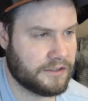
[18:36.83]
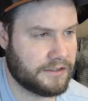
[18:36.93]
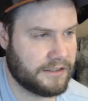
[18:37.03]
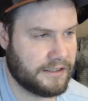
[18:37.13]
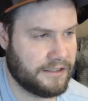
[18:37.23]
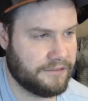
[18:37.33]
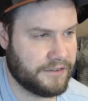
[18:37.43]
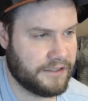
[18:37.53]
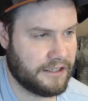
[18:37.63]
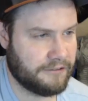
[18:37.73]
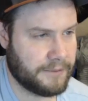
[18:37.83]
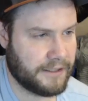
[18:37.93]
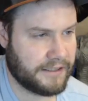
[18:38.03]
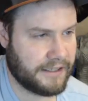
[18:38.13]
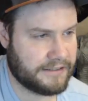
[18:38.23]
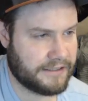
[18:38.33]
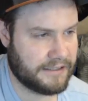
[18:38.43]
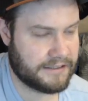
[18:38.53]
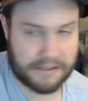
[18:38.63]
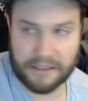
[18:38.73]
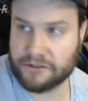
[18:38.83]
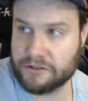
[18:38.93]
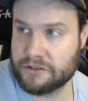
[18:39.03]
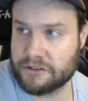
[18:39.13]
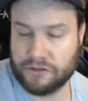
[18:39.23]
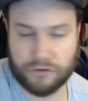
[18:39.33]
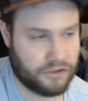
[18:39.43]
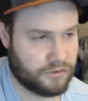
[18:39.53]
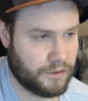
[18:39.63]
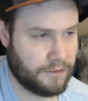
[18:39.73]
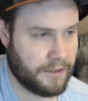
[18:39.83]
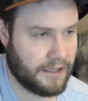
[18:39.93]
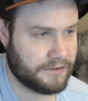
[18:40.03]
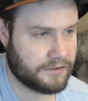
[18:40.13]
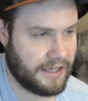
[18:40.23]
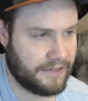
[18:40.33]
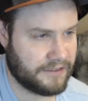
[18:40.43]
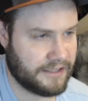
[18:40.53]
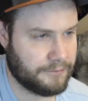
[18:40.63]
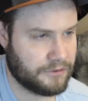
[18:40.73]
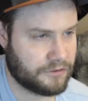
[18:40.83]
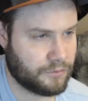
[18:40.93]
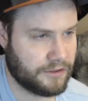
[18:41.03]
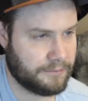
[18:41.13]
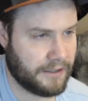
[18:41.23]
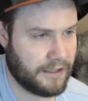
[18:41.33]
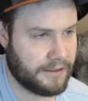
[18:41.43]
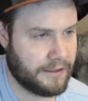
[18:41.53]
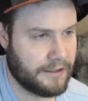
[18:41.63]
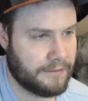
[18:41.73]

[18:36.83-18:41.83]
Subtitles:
the EV of betting ace ace is 100, because you just win the pot. So half the time you just win the pot.